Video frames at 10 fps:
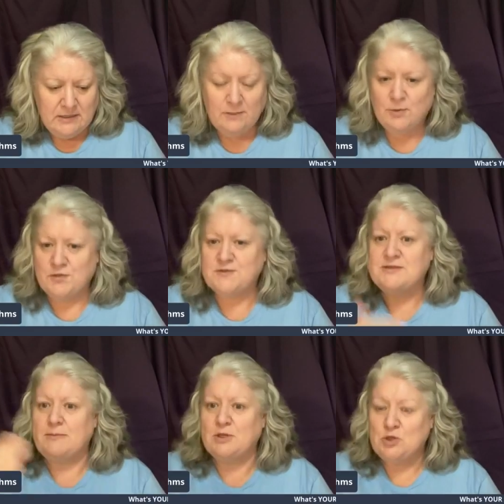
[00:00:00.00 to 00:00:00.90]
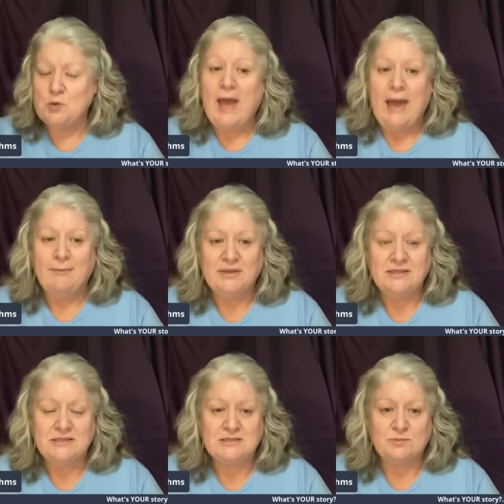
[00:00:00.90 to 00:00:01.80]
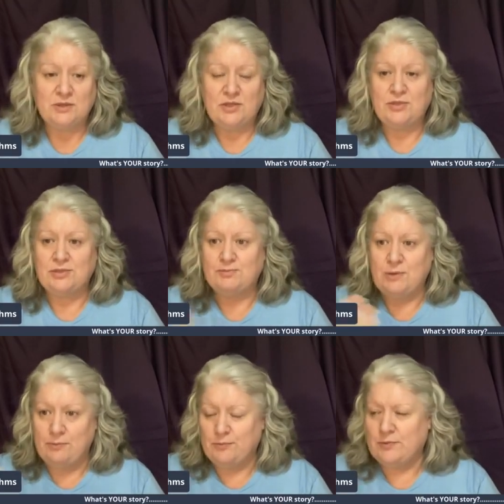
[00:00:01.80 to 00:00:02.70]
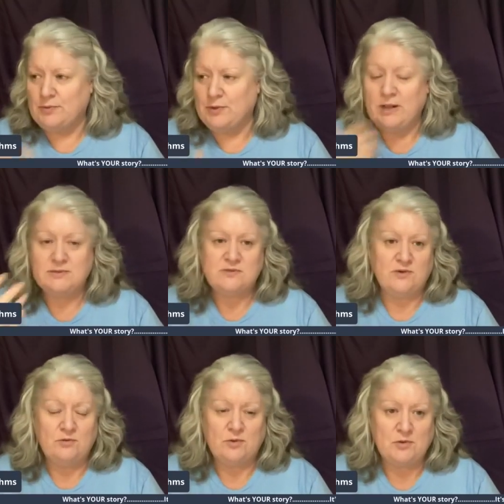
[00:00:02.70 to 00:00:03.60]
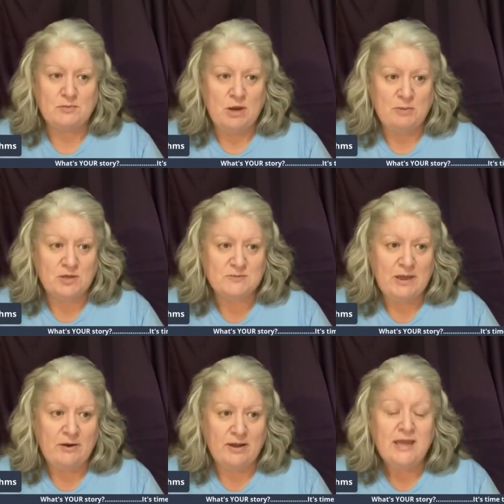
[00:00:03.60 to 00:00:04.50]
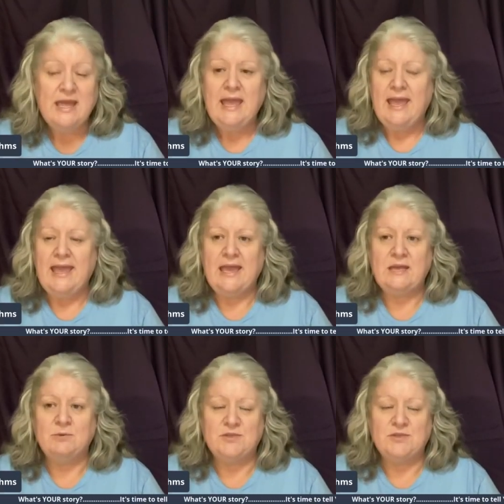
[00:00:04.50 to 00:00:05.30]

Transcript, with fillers: the birth of something new happened with what I was involved with Mailbox Power and